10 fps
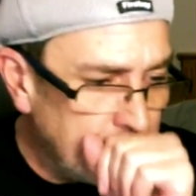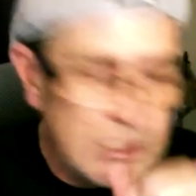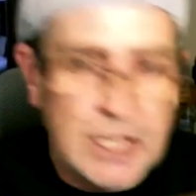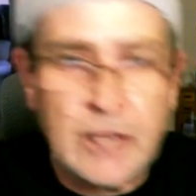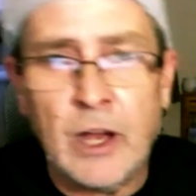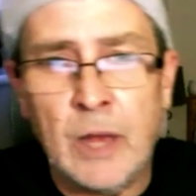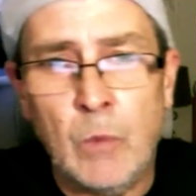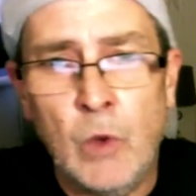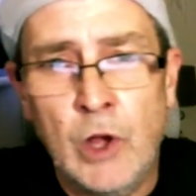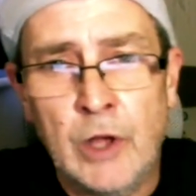it was a guy
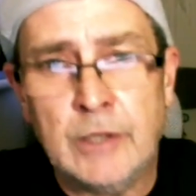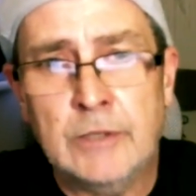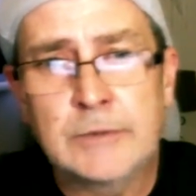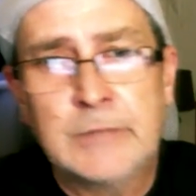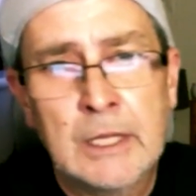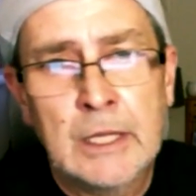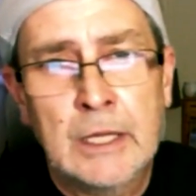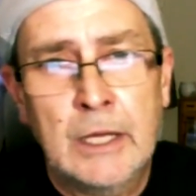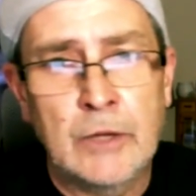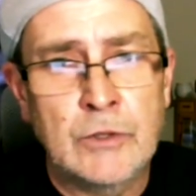at work
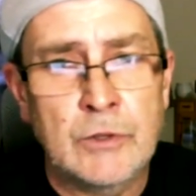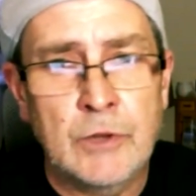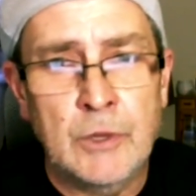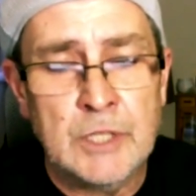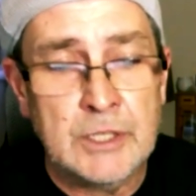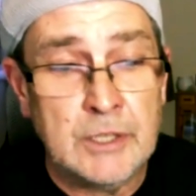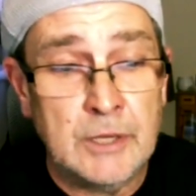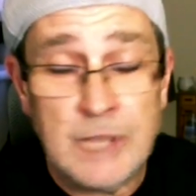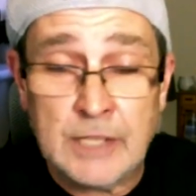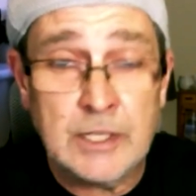it was, a, it was a, it
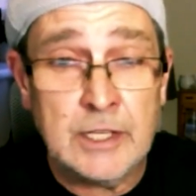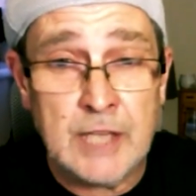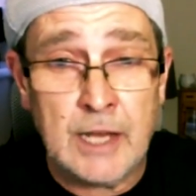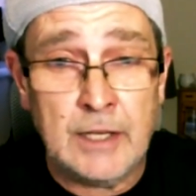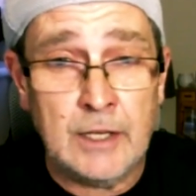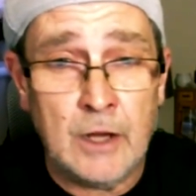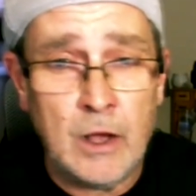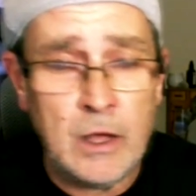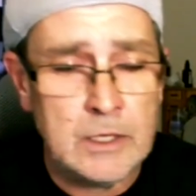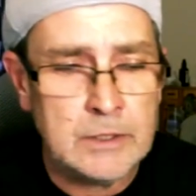was actually a talented
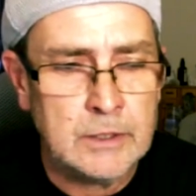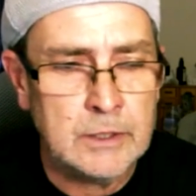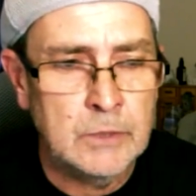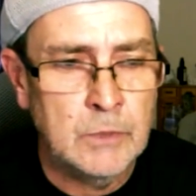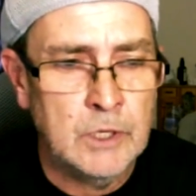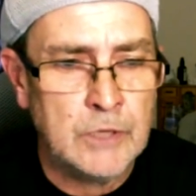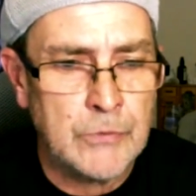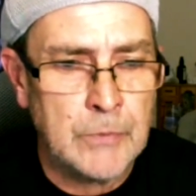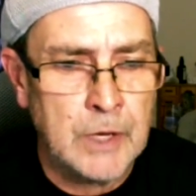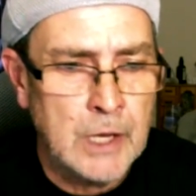artist who works
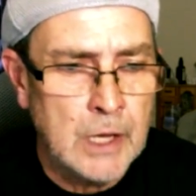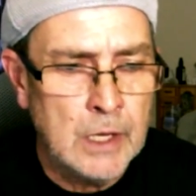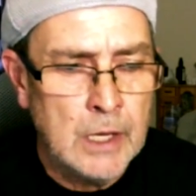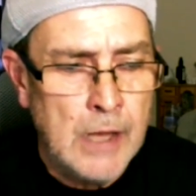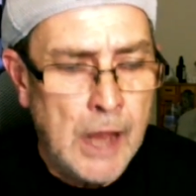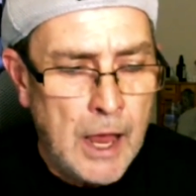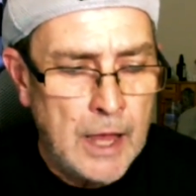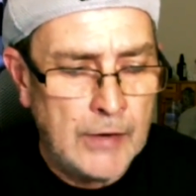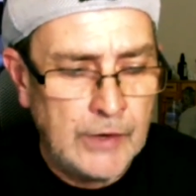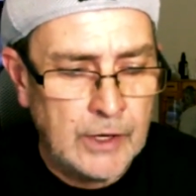for me. Yeah.
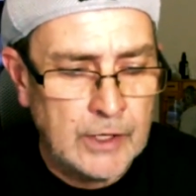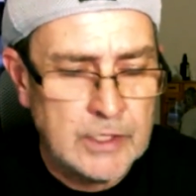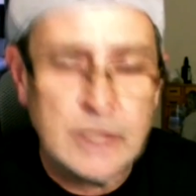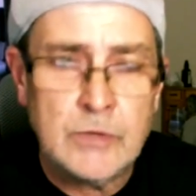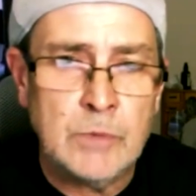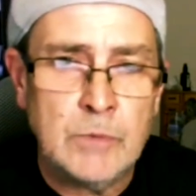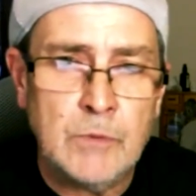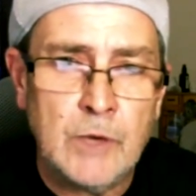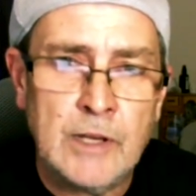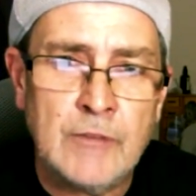I, I, said to him,
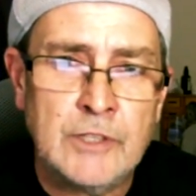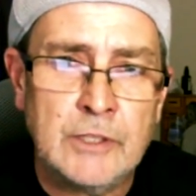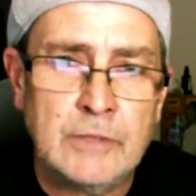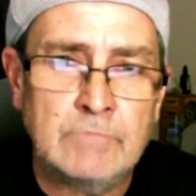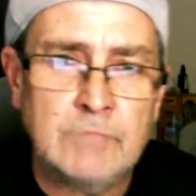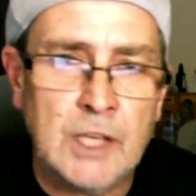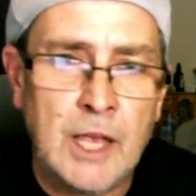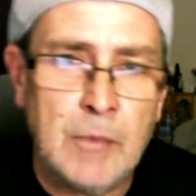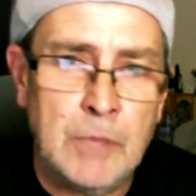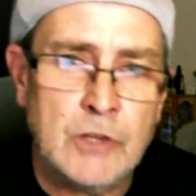I'd love to, to
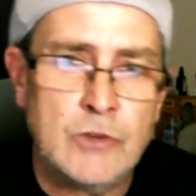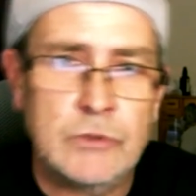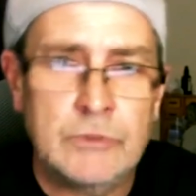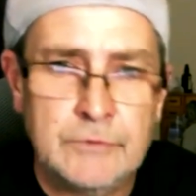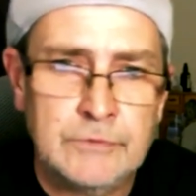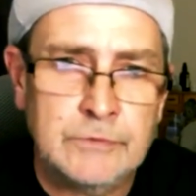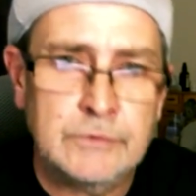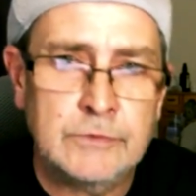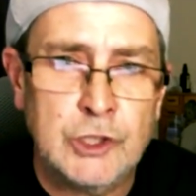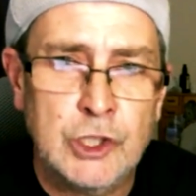get a picture of
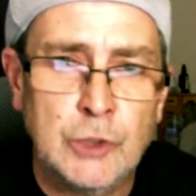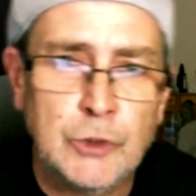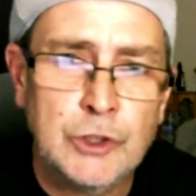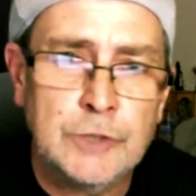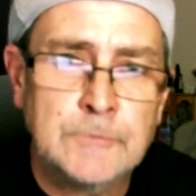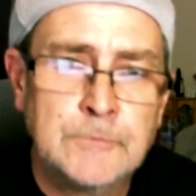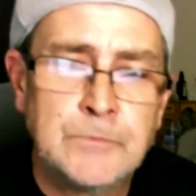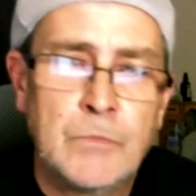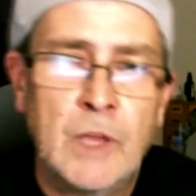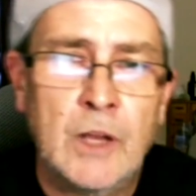the Duke.
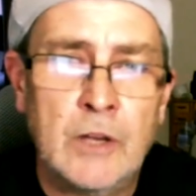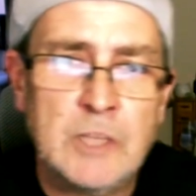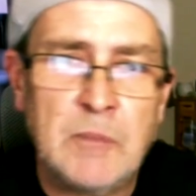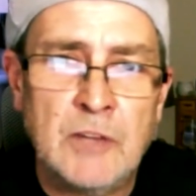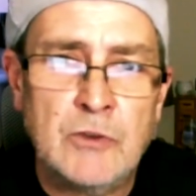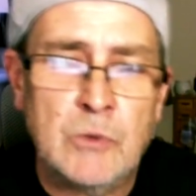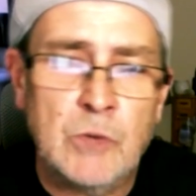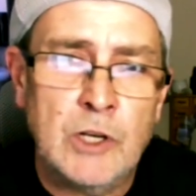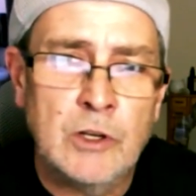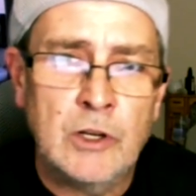And I explained to him
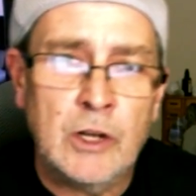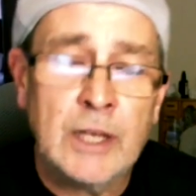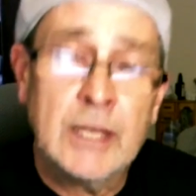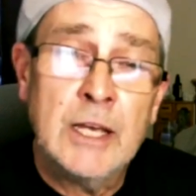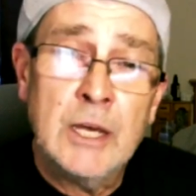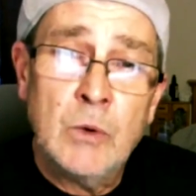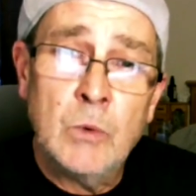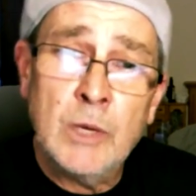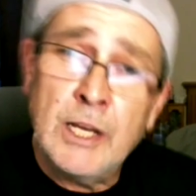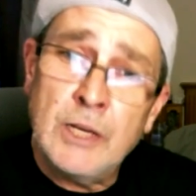what Hello. he
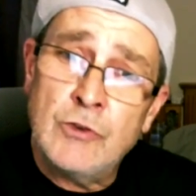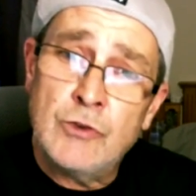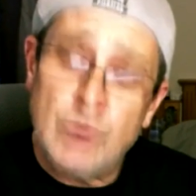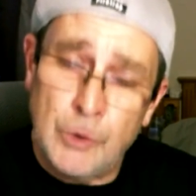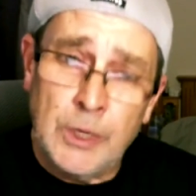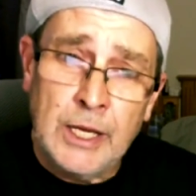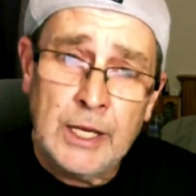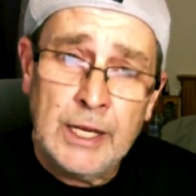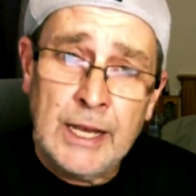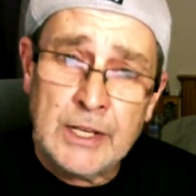Well, when he drew it,
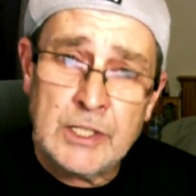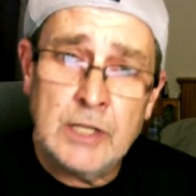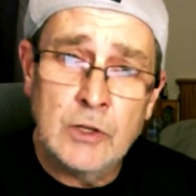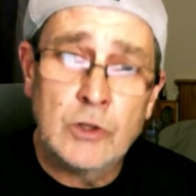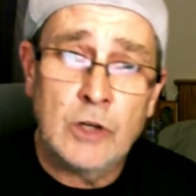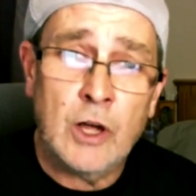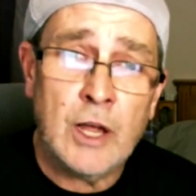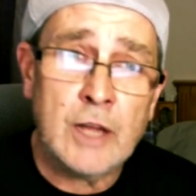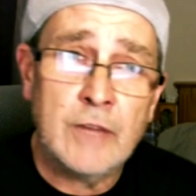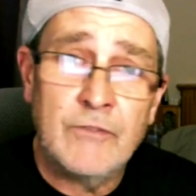he actually looked
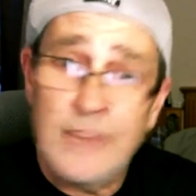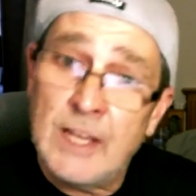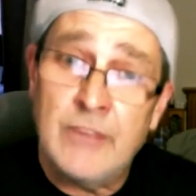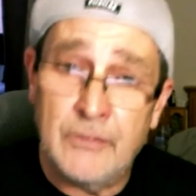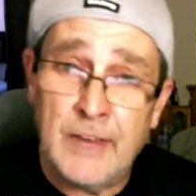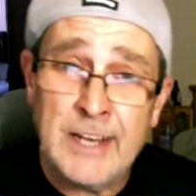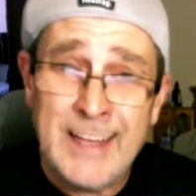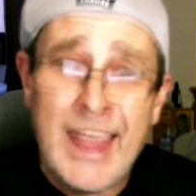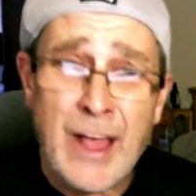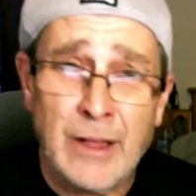like V for
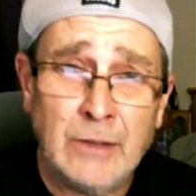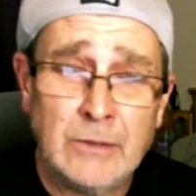Vendetta.